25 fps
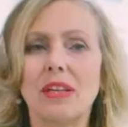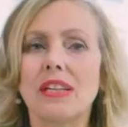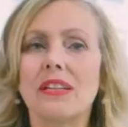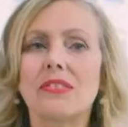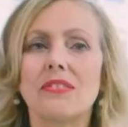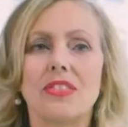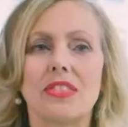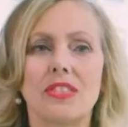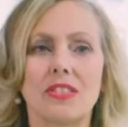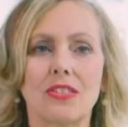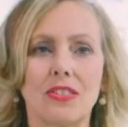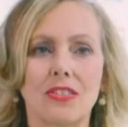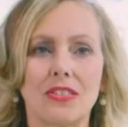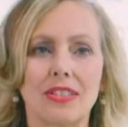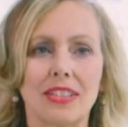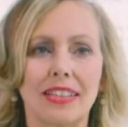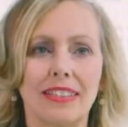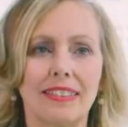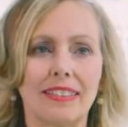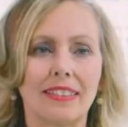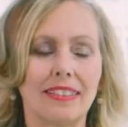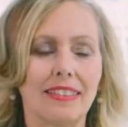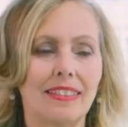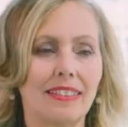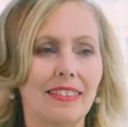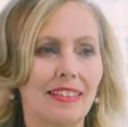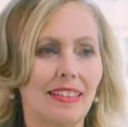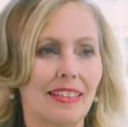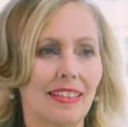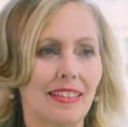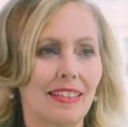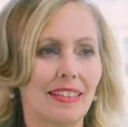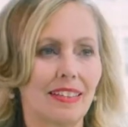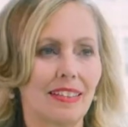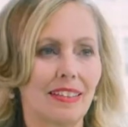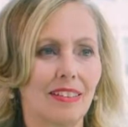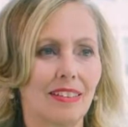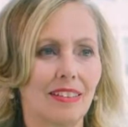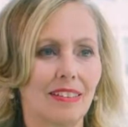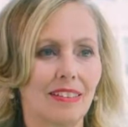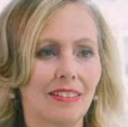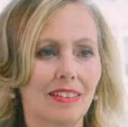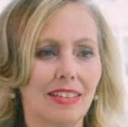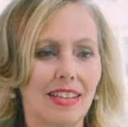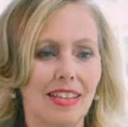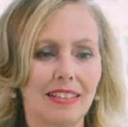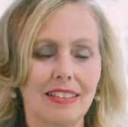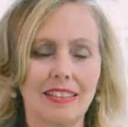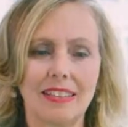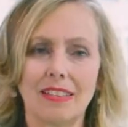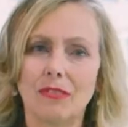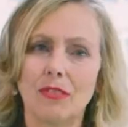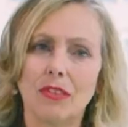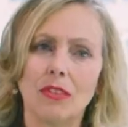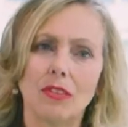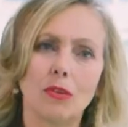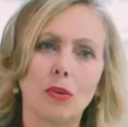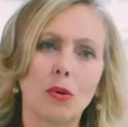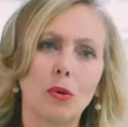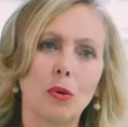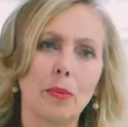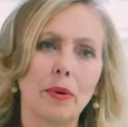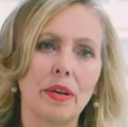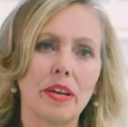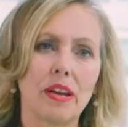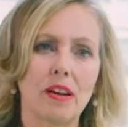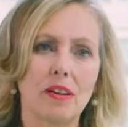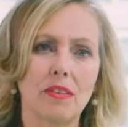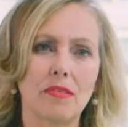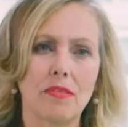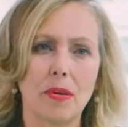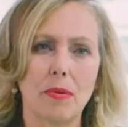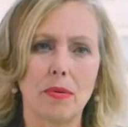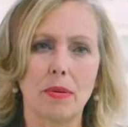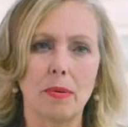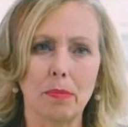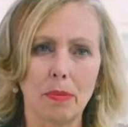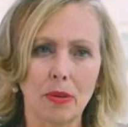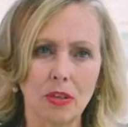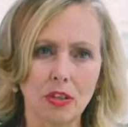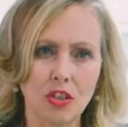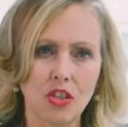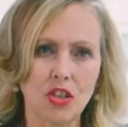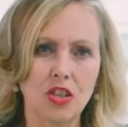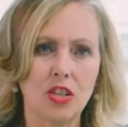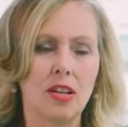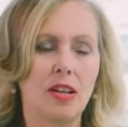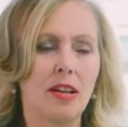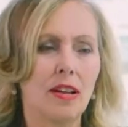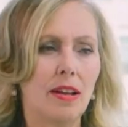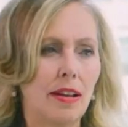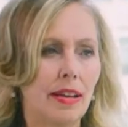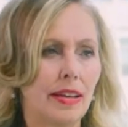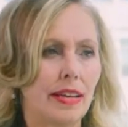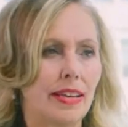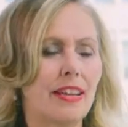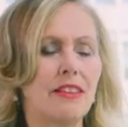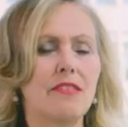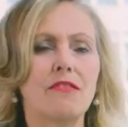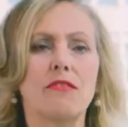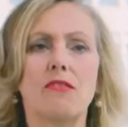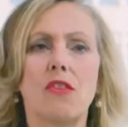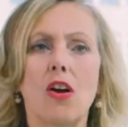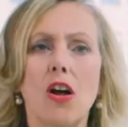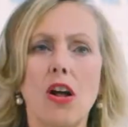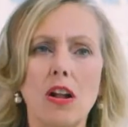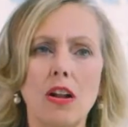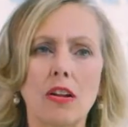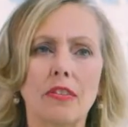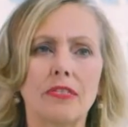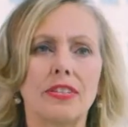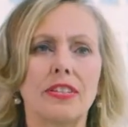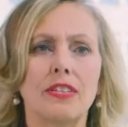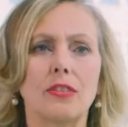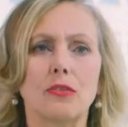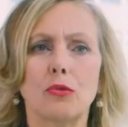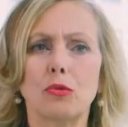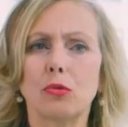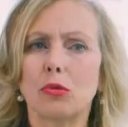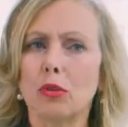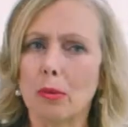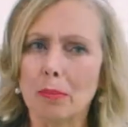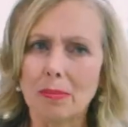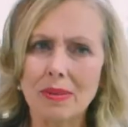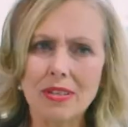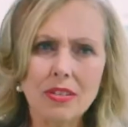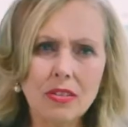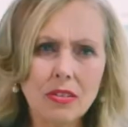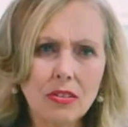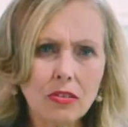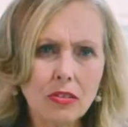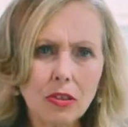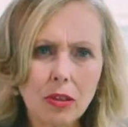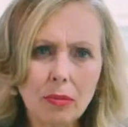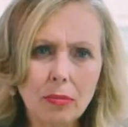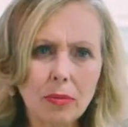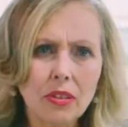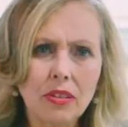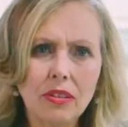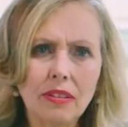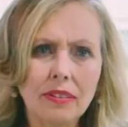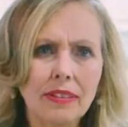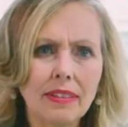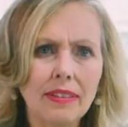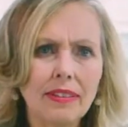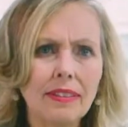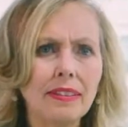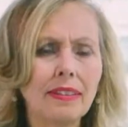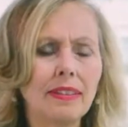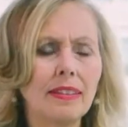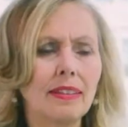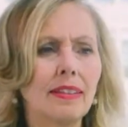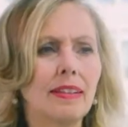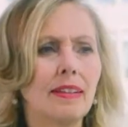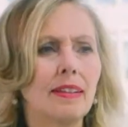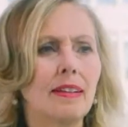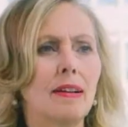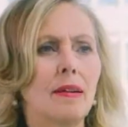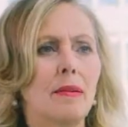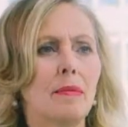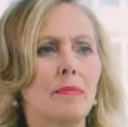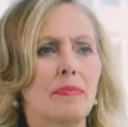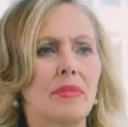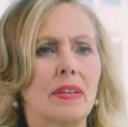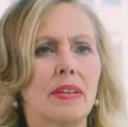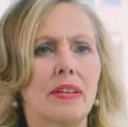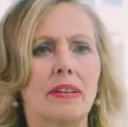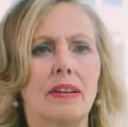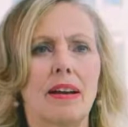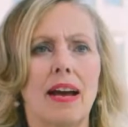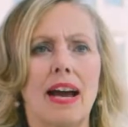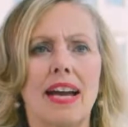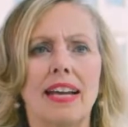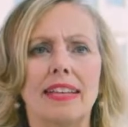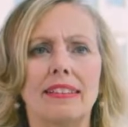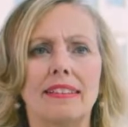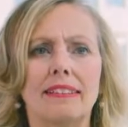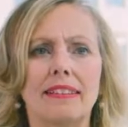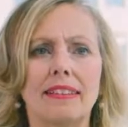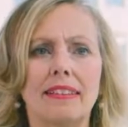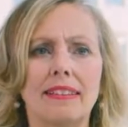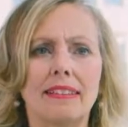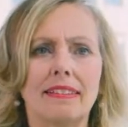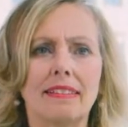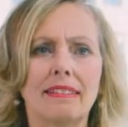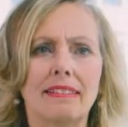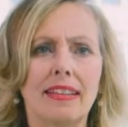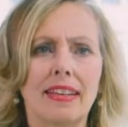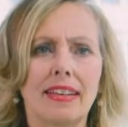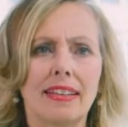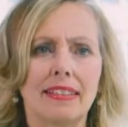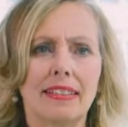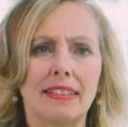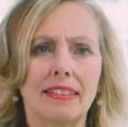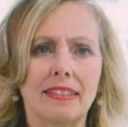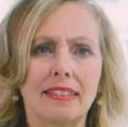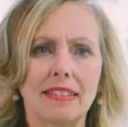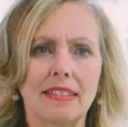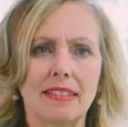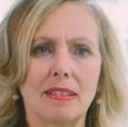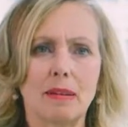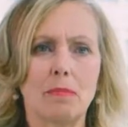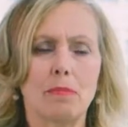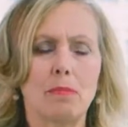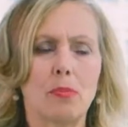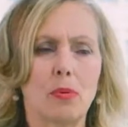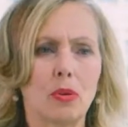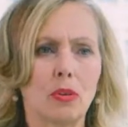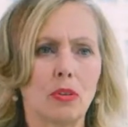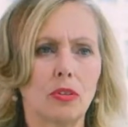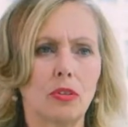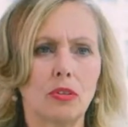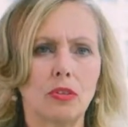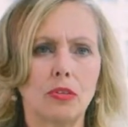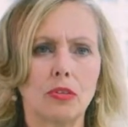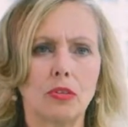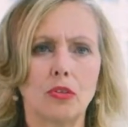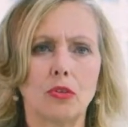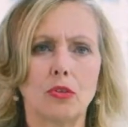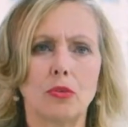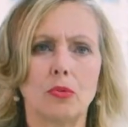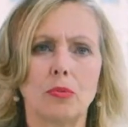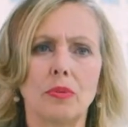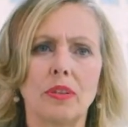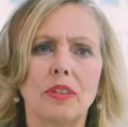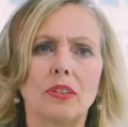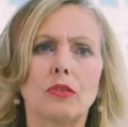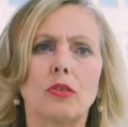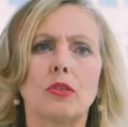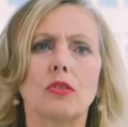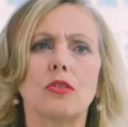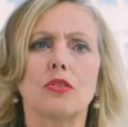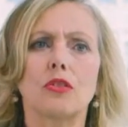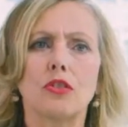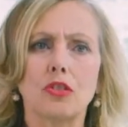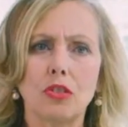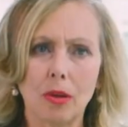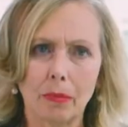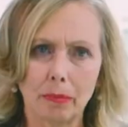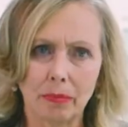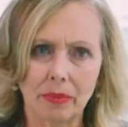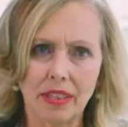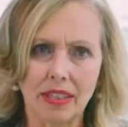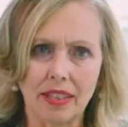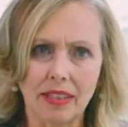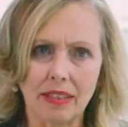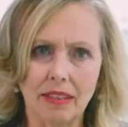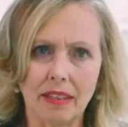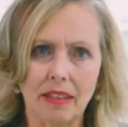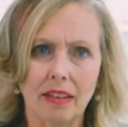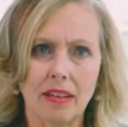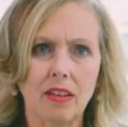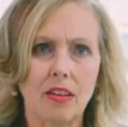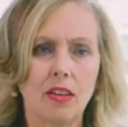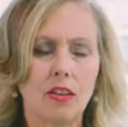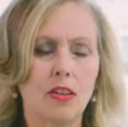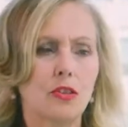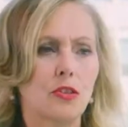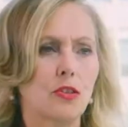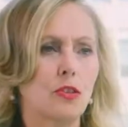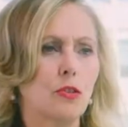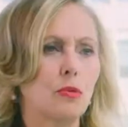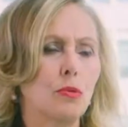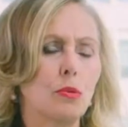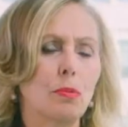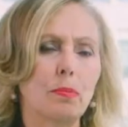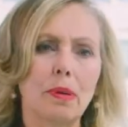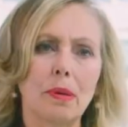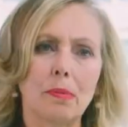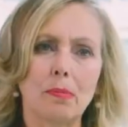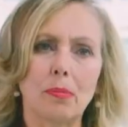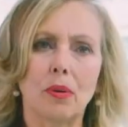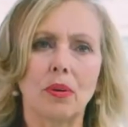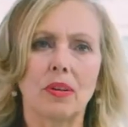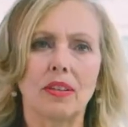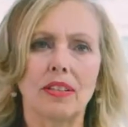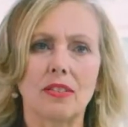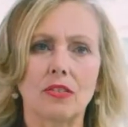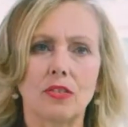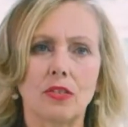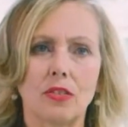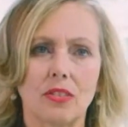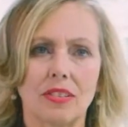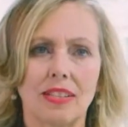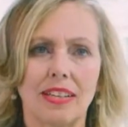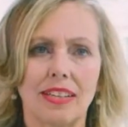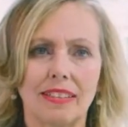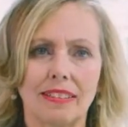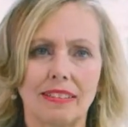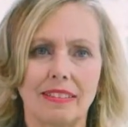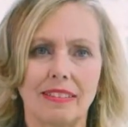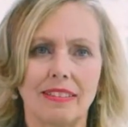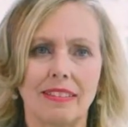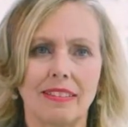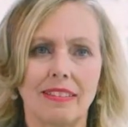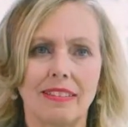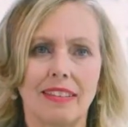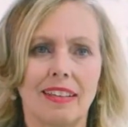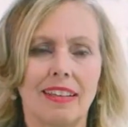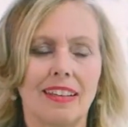we live in society and uh, that even though we are very much involved into the business community, uh, I think that it is important to return something to people in society.